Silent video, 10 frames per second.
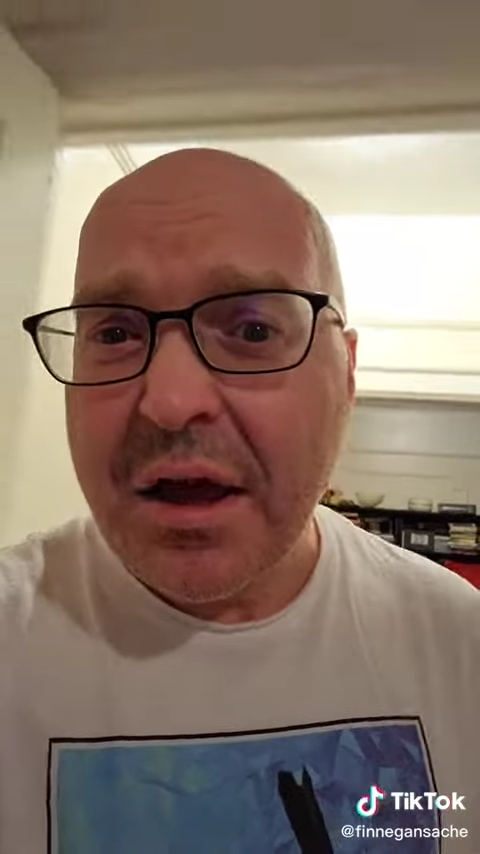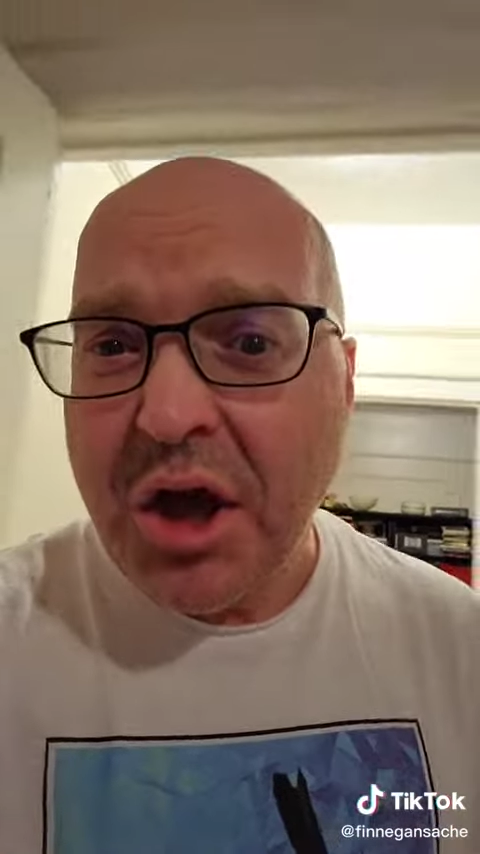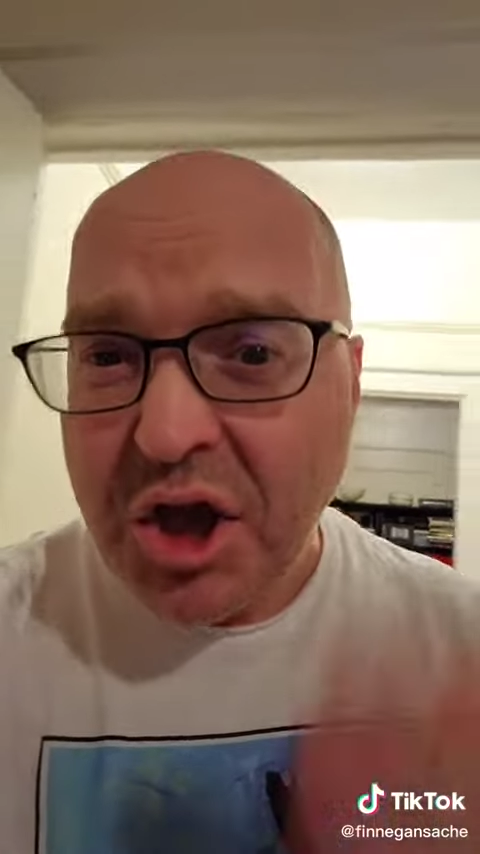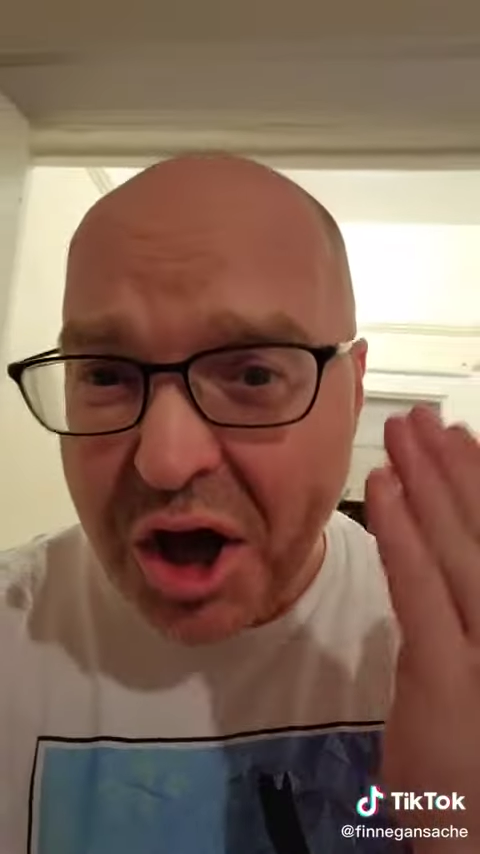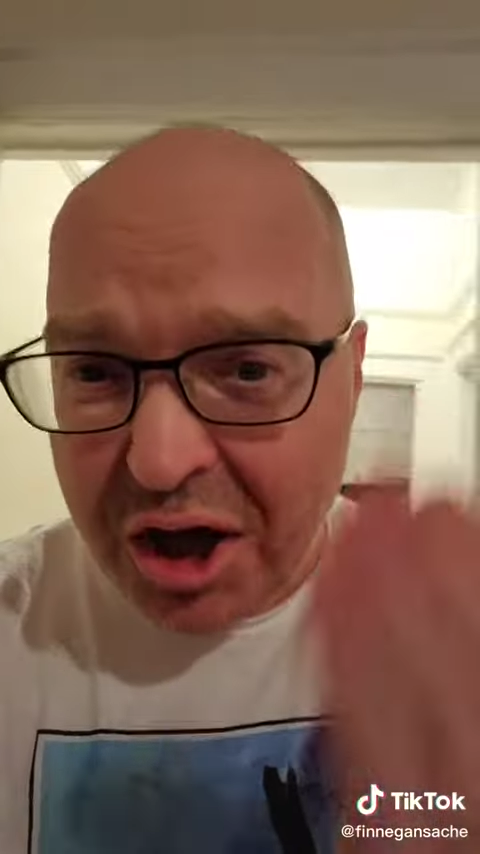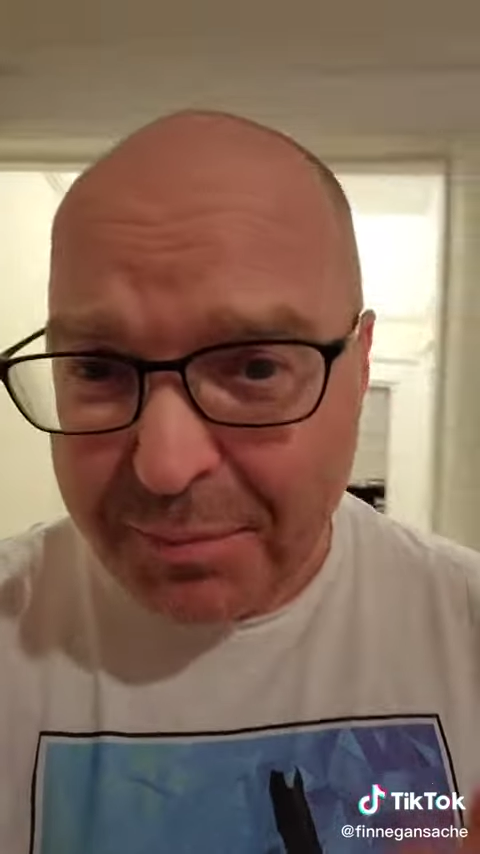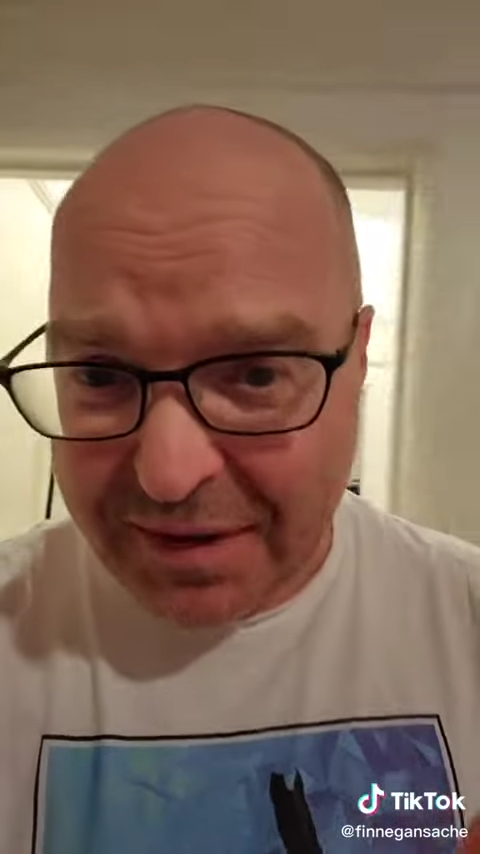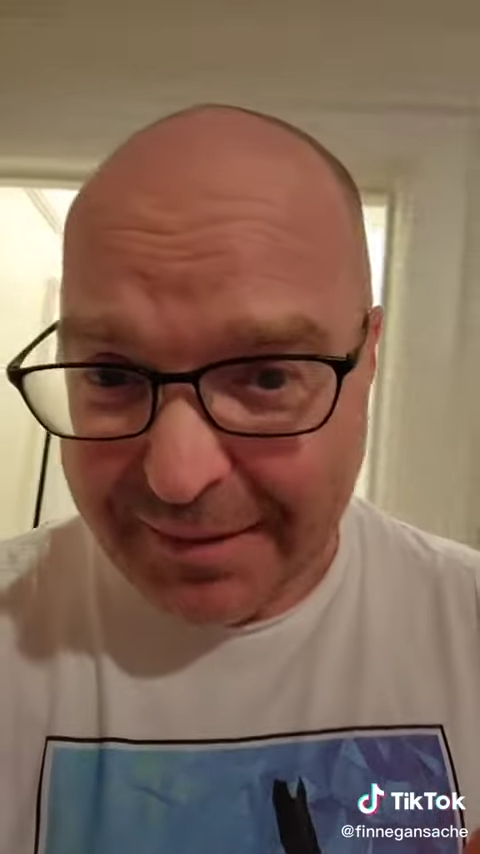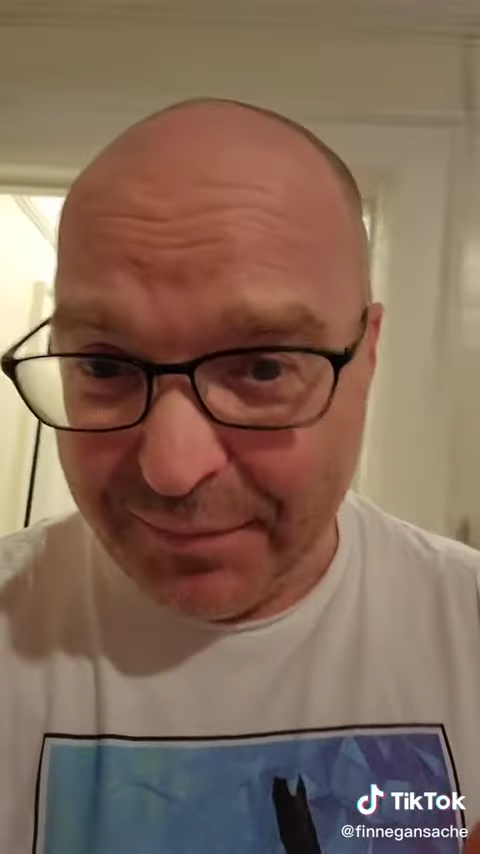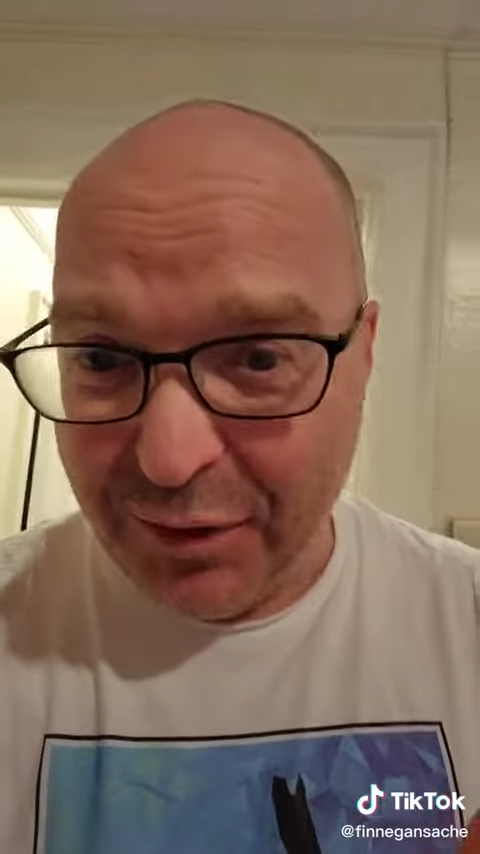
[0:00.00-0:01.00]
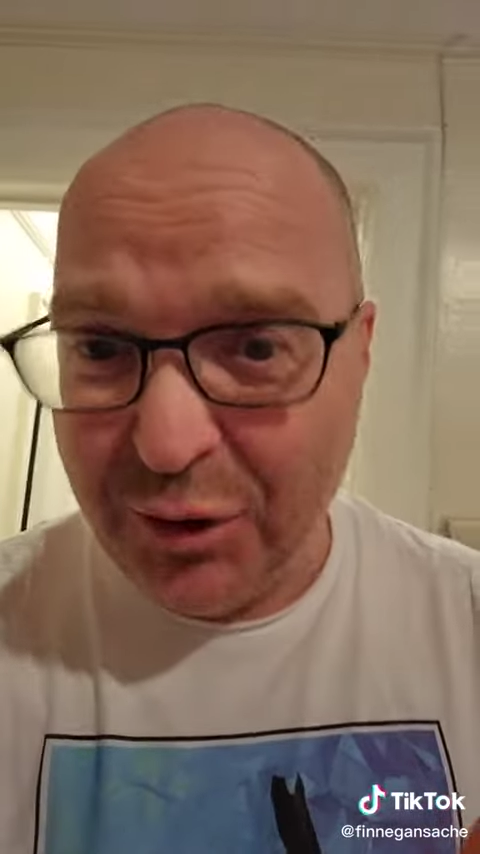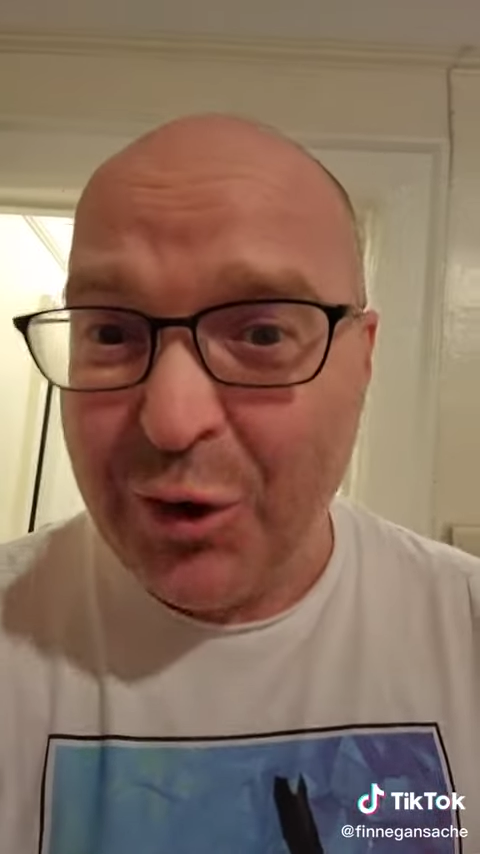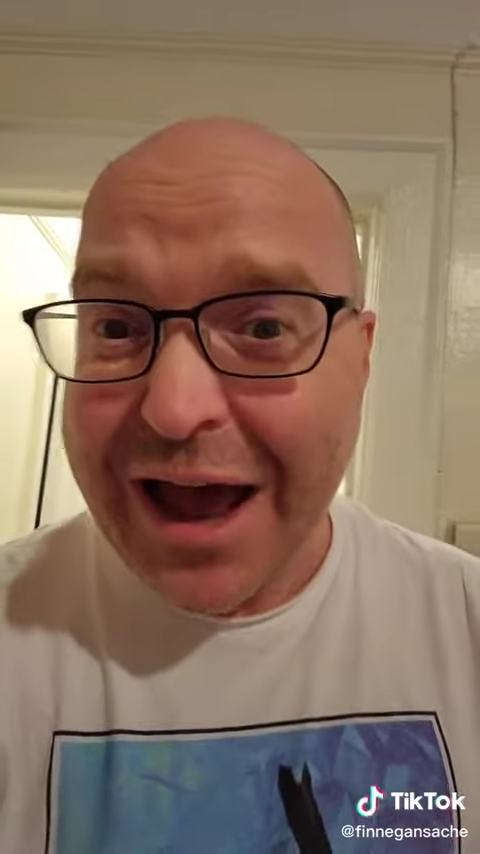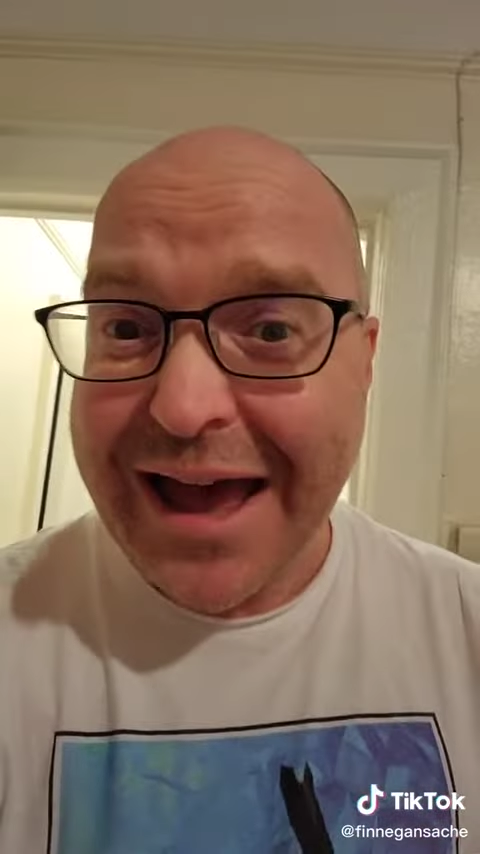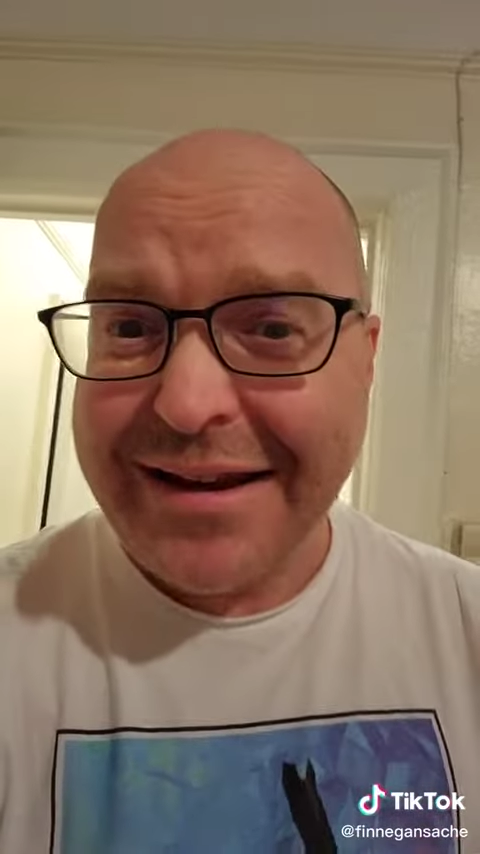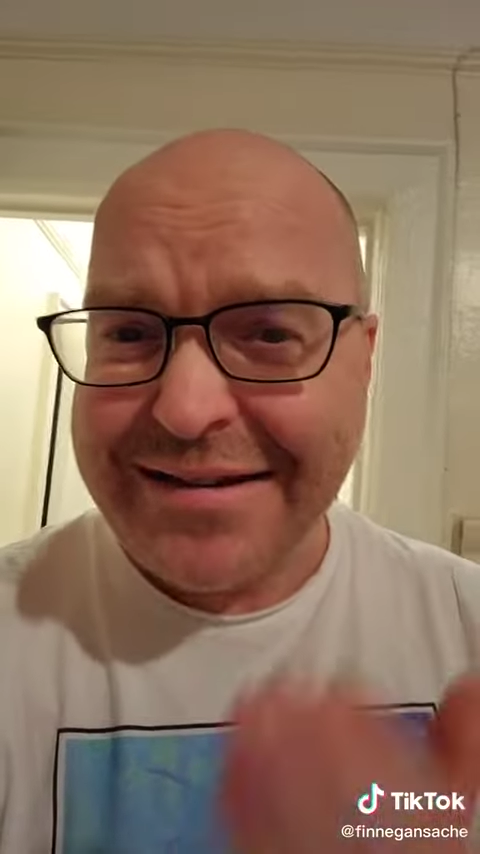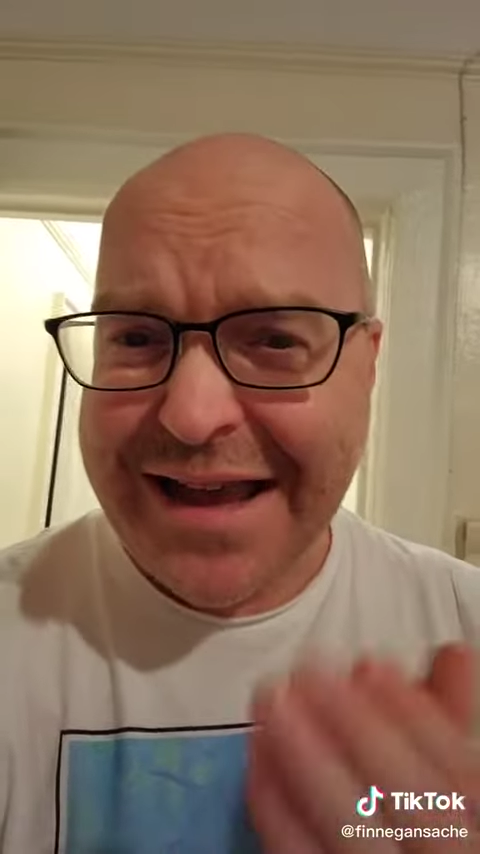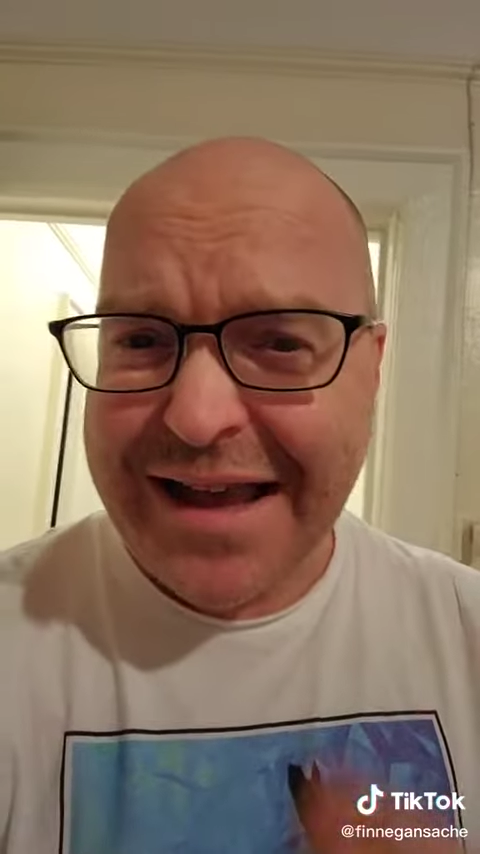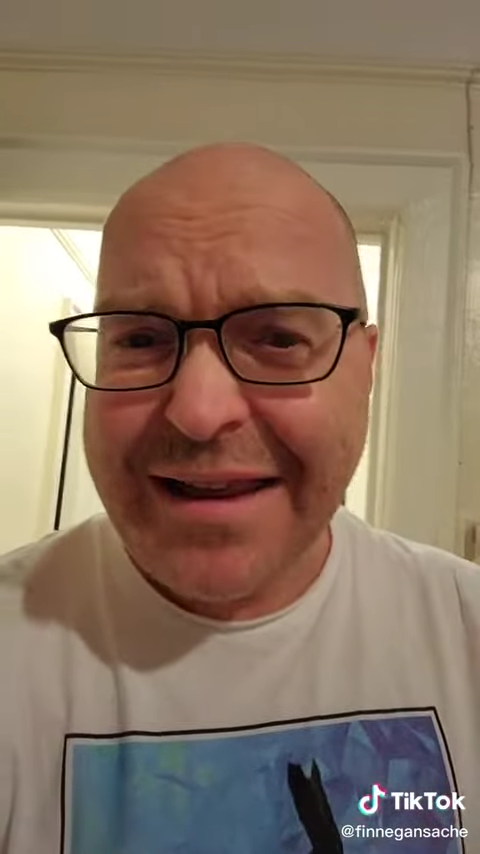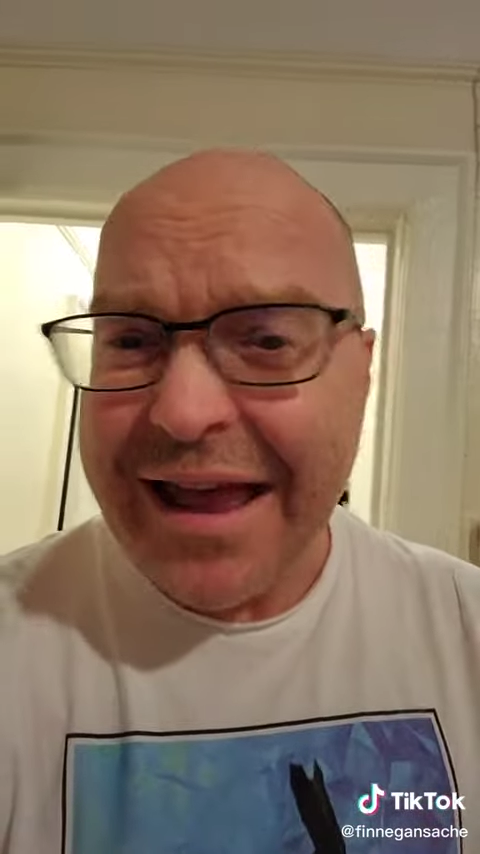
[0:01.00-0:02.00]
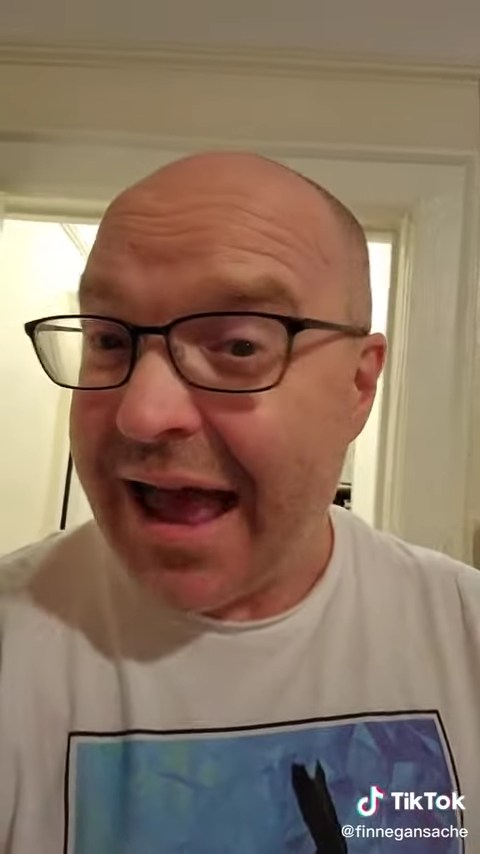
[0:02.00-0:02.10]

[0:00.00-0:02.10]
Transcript: young people who had debt